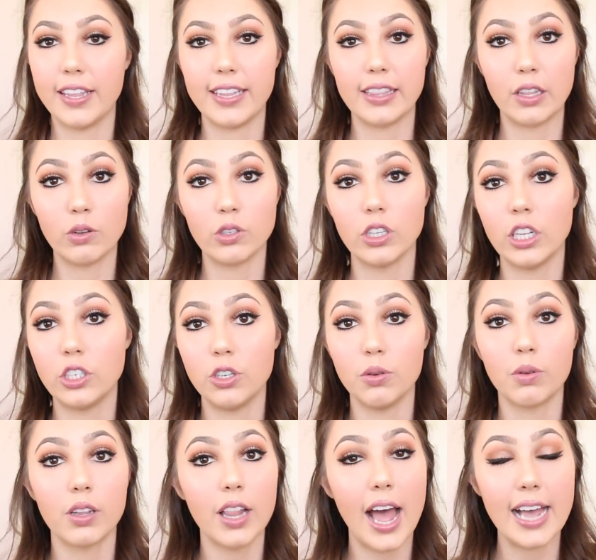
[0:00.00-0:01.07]
I think those are the
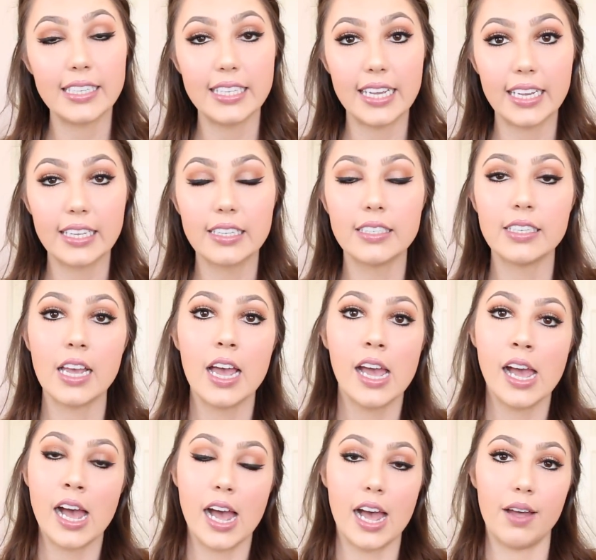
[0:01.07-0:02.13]
two classics.
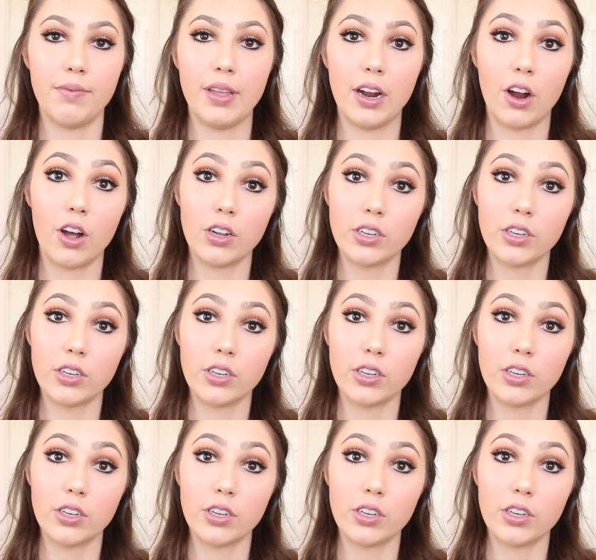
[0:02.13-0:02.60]
Um, they're